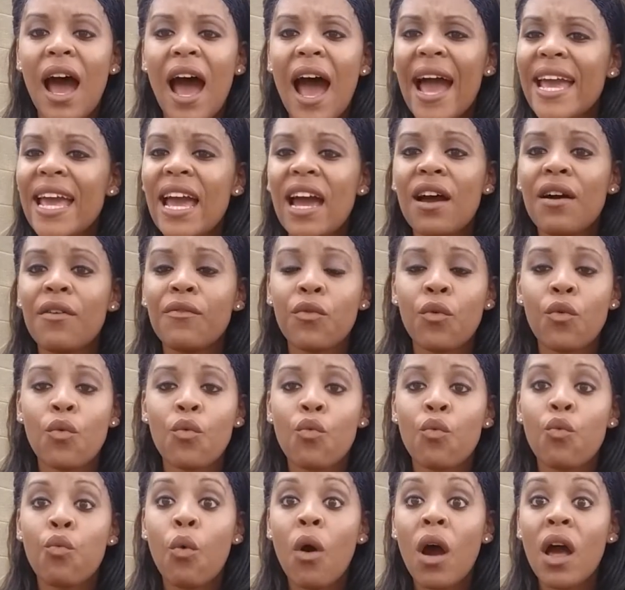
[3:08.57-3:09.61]
I have
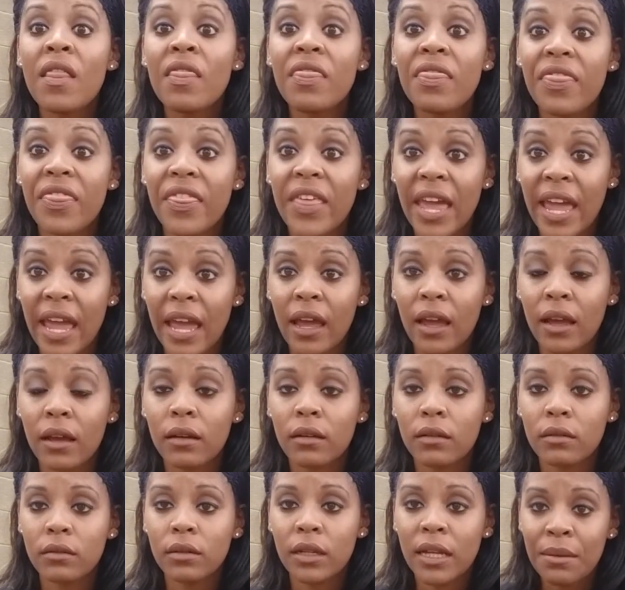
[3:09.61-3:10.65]
one thing
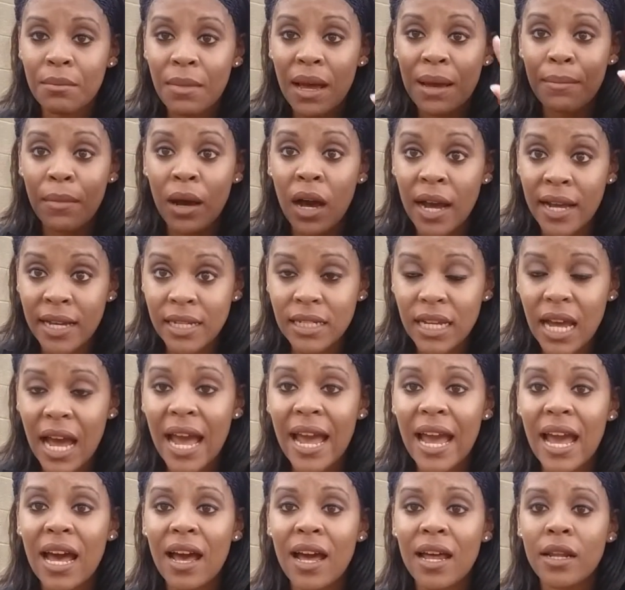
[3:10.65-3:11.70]
in my mind.
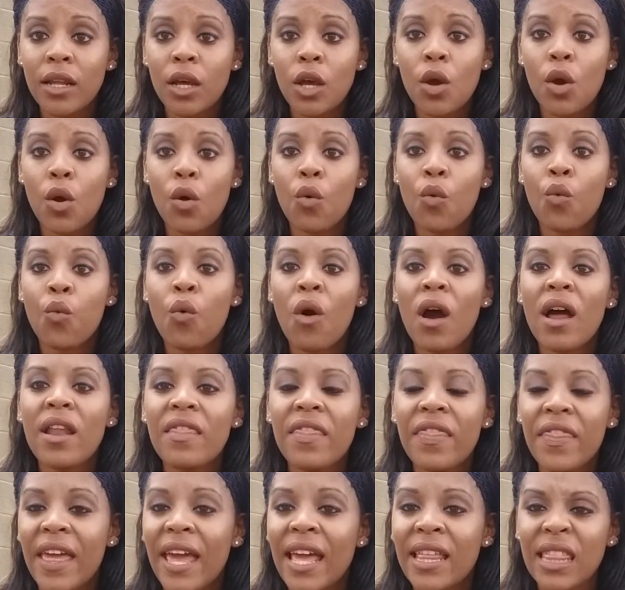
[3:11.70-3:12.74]
I had
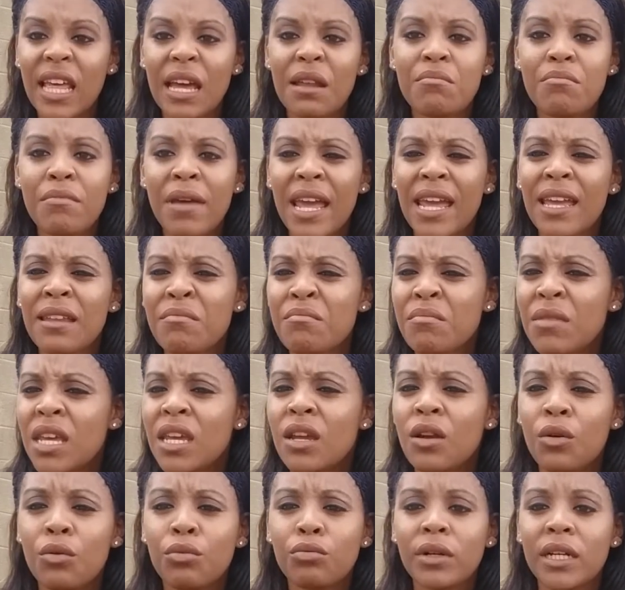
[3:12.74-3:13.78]
one thing that made
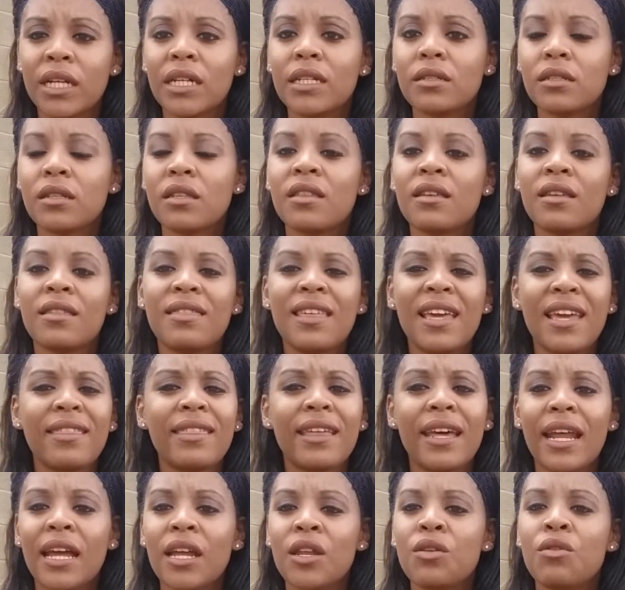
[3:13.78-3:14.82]
me great. The thing
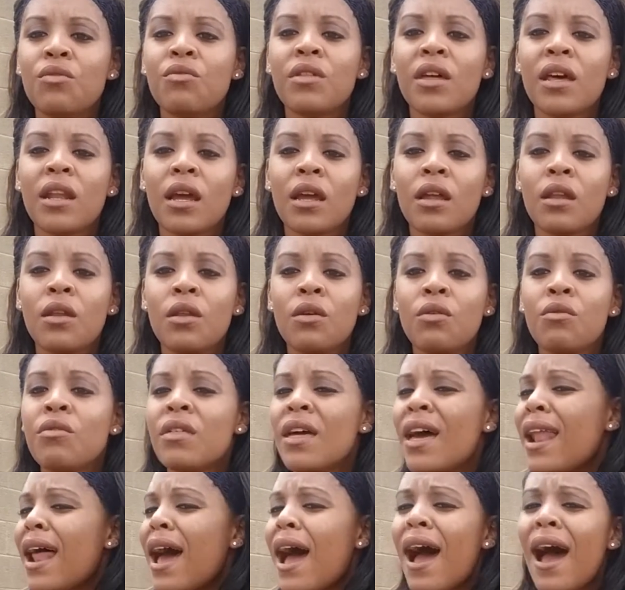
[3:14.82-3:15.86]
that I knew that I
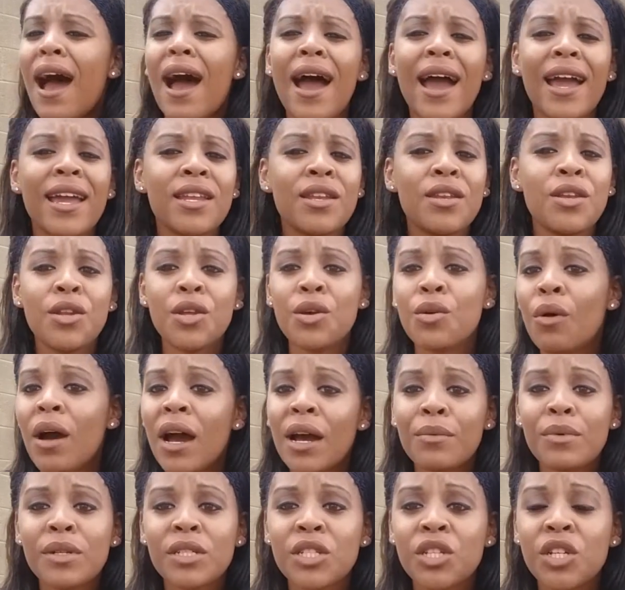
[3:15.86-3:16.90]
knew
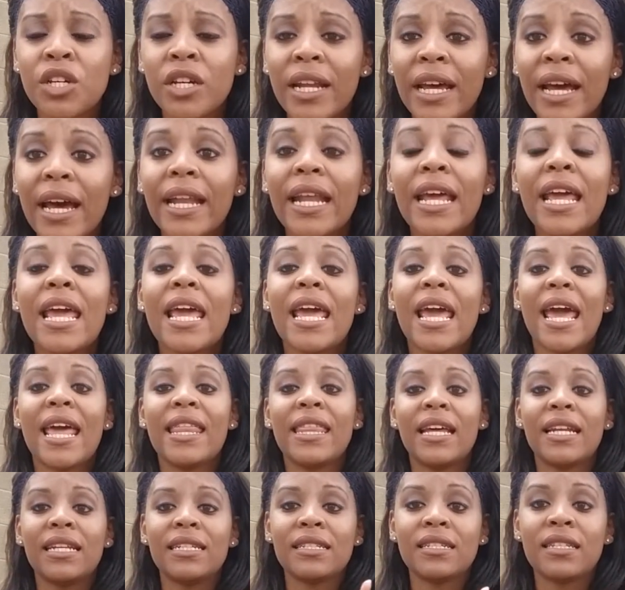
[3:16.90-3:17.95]
I was good at.
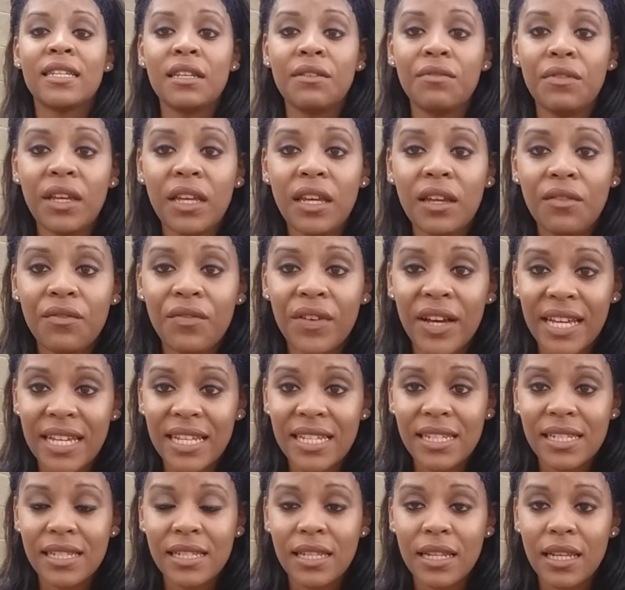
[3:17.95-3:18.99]
And that is giving
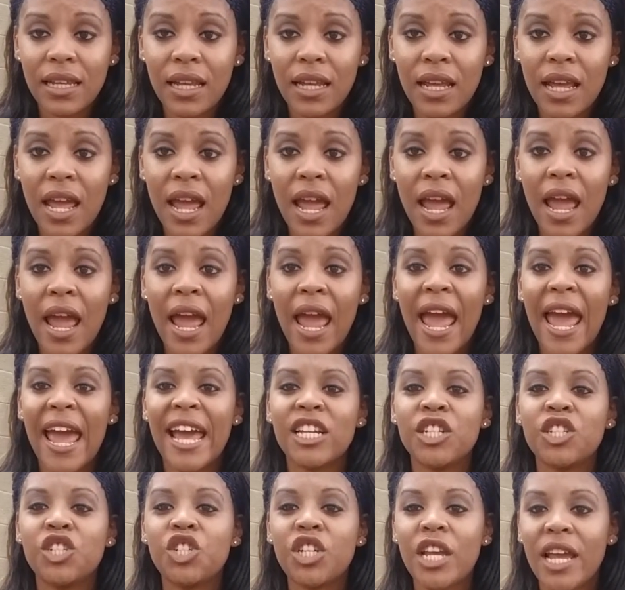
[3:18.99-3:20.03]
advice
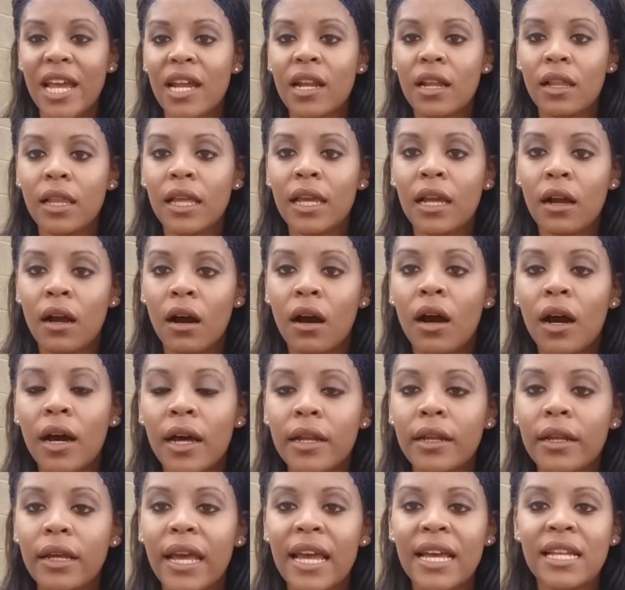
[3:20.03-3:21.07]
and channeling
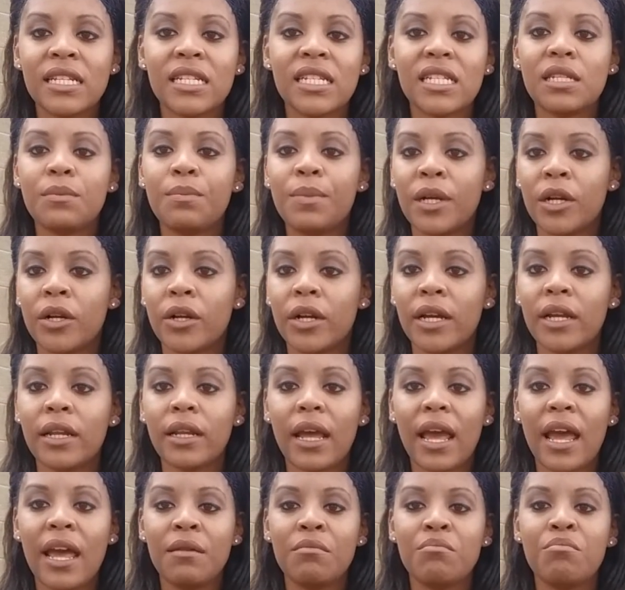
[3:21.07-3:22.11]
God and spirit
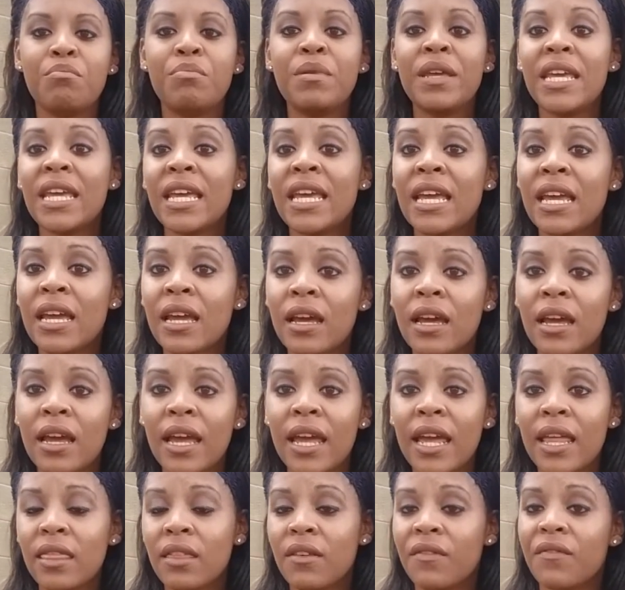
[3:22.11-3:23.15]
and being
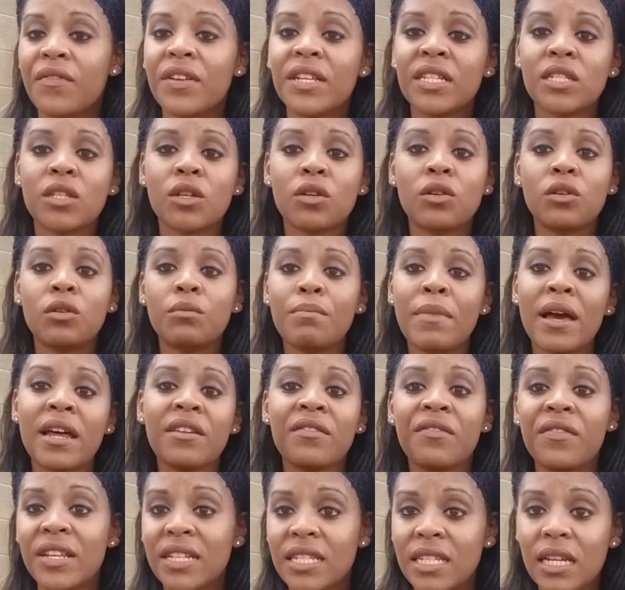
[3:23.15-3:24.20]
in the physical
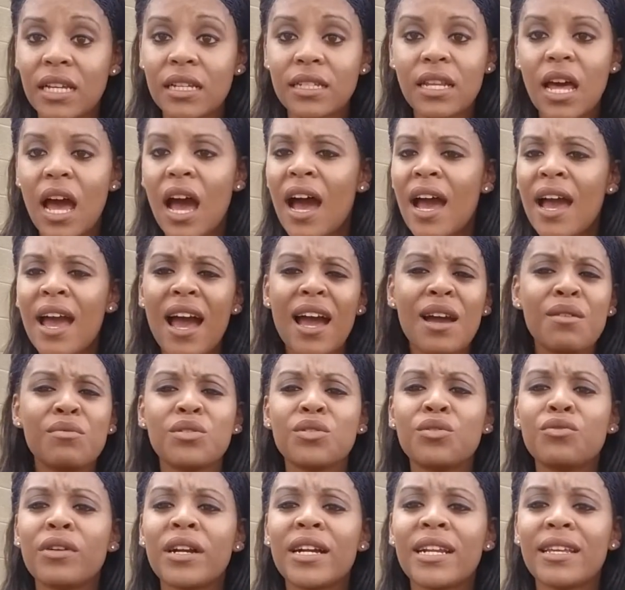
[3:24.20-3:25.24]
metaphysics. I was
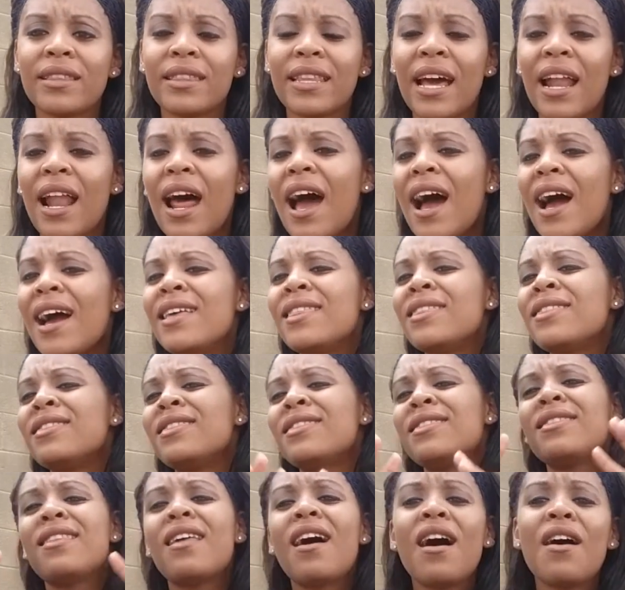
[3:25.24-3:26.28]
great at that. I
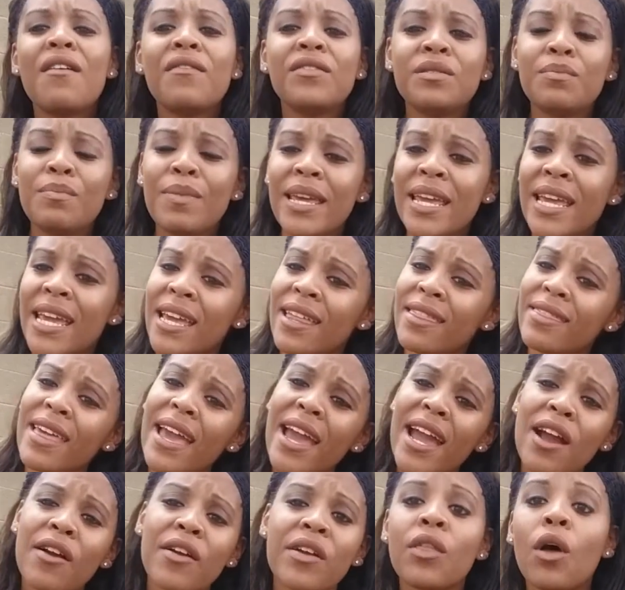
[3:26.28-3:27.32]
loved being
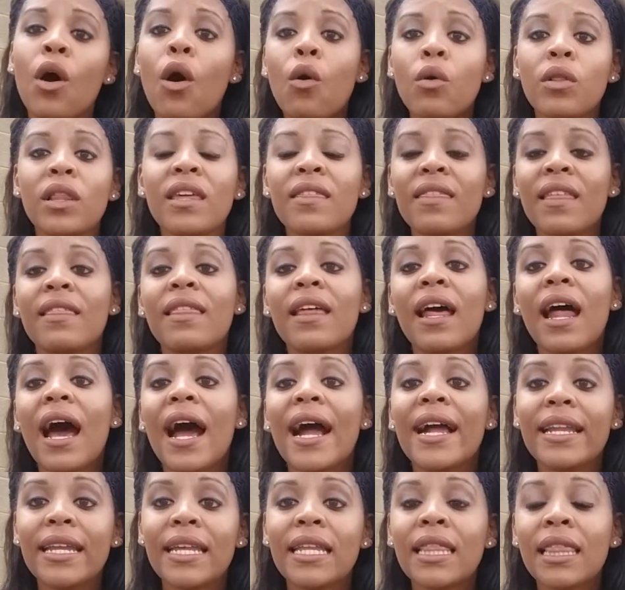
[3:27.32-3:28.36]
there, and the only thing that
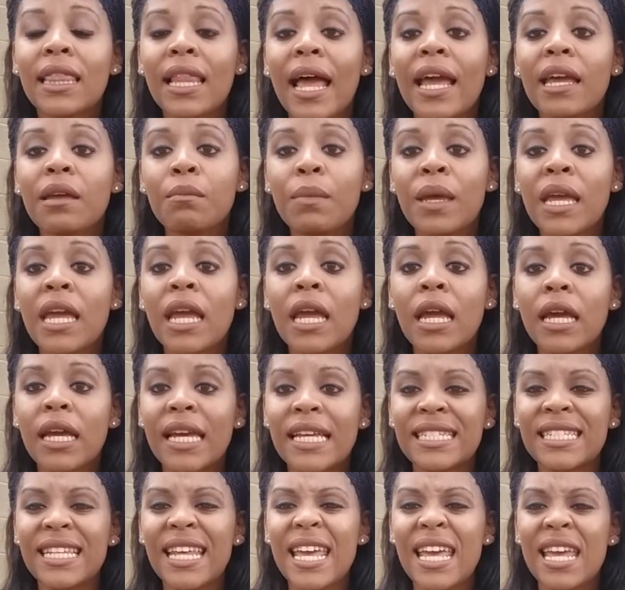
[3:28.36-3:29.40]
I didn't like being
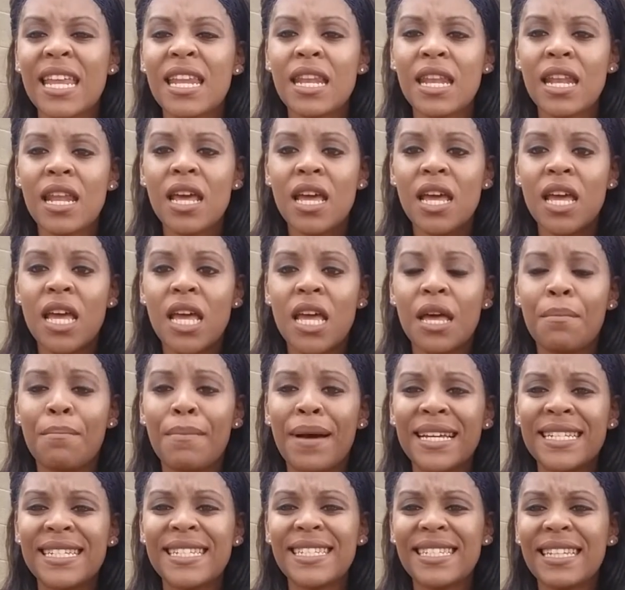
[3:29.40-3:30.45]
is in
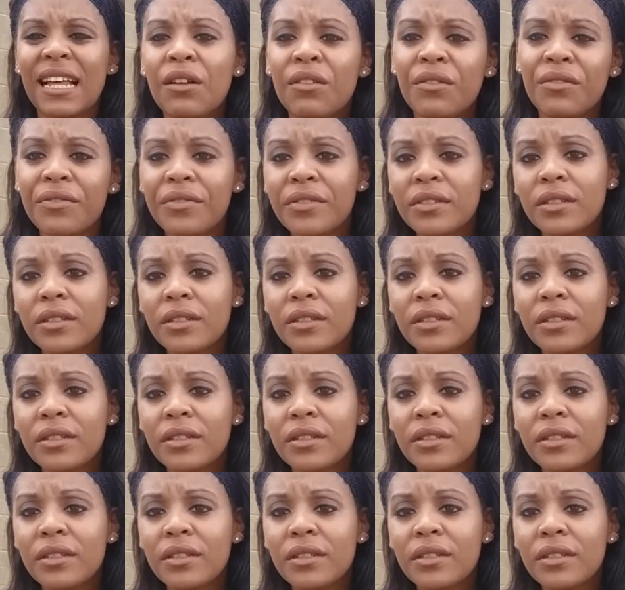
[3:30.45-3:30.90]
myself.